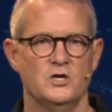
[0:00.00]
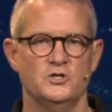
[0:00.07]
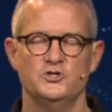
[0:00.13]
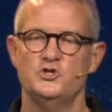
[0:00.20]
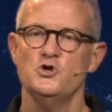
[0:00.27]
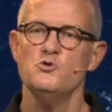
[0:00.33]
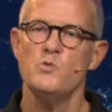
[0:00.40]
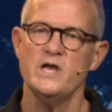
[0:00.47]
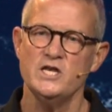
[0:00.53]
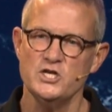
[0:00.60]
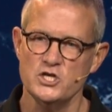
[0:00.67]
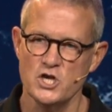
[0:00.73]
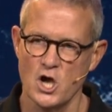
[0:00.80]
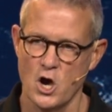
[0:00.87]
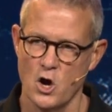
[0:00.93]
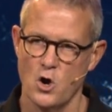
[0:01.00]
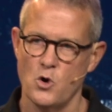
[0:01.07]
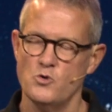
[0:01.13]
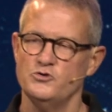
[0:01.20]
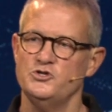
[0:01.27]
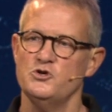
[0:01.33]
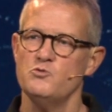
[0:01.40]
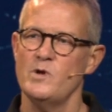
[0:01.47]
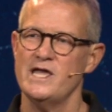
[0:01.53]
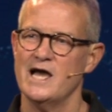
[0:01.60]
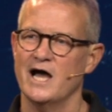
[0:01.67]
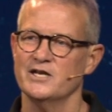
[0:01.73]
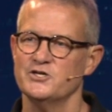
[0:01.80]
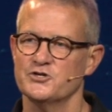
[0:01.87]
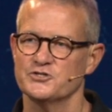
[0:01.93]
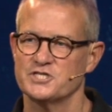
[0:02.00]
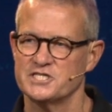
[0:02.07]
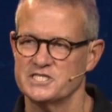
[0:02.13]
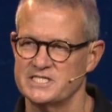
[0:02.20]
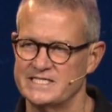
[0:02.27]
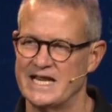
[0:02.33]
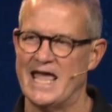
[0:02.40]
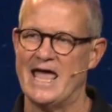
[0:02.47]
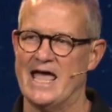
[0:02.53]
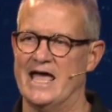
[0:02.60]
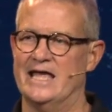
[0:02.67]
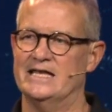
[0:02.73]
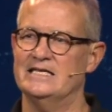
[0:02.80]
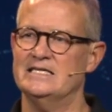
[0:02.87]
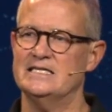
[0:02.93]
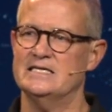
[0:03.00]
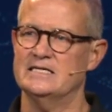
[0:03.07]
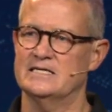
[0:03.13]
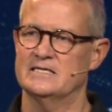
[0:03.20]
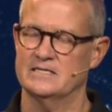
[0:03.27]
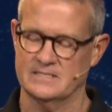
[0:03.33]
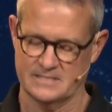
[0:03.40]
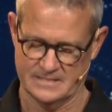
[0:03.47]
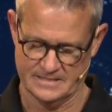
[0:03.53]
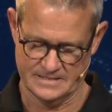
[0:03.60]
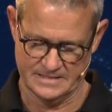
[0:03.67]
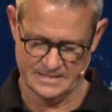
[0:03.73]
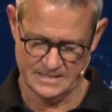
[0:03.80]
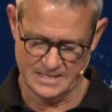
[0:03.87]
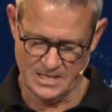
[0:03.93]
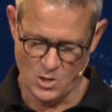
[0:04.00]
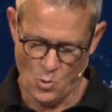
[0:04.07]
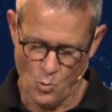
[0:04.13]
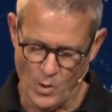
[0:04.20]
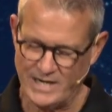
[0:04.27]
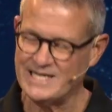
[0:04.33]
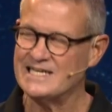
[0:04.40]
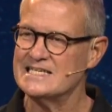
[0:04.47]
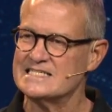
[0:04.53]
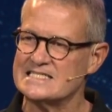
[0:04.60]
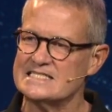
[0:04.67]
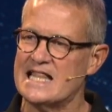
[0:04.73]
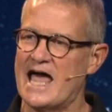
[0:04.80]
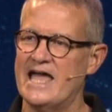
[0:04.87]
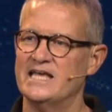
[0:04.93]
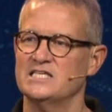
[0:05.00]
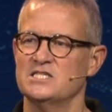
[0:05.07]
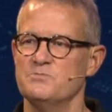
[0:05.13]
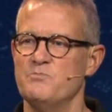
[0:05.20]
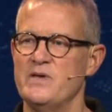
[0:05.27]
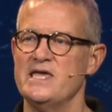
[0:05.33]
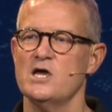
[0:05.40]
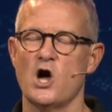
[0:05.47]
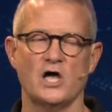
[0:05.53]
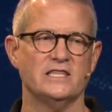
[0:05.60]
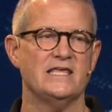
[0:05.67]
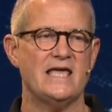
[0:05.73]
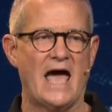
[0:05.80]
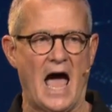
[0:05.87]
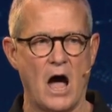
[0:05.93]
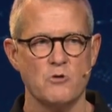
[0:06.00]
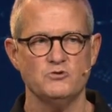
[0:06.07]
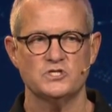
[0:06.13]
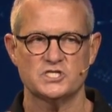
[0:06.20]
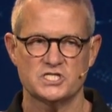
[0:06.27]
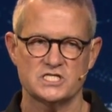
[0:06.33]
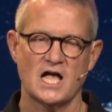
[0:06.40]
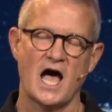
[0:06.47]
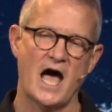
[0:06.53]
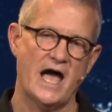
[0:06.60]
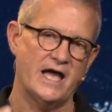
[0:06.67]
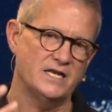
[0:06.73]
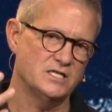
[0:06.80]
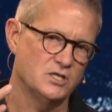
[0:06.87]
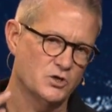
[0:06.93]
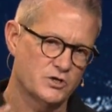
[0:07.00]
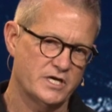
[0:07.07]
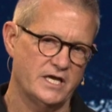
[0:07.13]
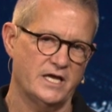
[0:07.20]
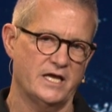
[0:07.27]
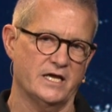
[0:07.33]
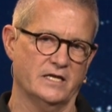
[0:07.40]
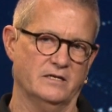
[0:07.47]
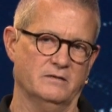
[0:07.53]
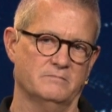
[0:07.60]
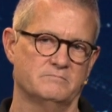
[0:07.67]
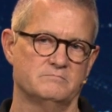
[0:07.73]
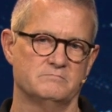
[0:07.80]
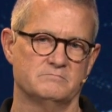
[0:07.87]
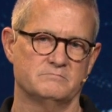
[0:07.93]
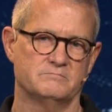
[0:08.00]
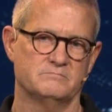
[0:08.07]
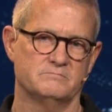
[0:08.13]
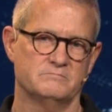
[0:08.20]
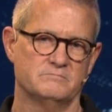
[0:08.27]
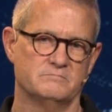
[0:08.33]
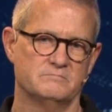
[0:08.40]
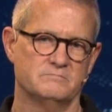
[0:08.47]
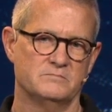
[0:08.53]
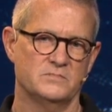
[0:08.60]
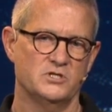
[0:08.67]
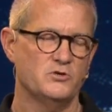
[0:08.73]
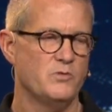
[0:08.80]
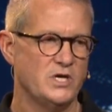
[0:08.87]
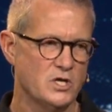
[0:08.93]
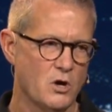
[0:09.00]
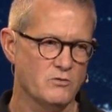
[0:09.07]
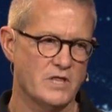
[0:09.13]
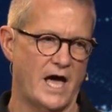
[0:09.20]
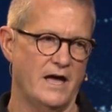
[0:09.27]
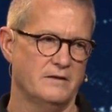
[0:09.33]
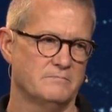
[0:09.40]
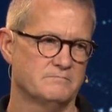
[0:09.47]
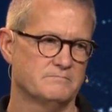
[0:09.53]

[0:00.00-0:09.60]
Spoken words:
Do we understand what it is like to be on the outside looking in? Do we know that?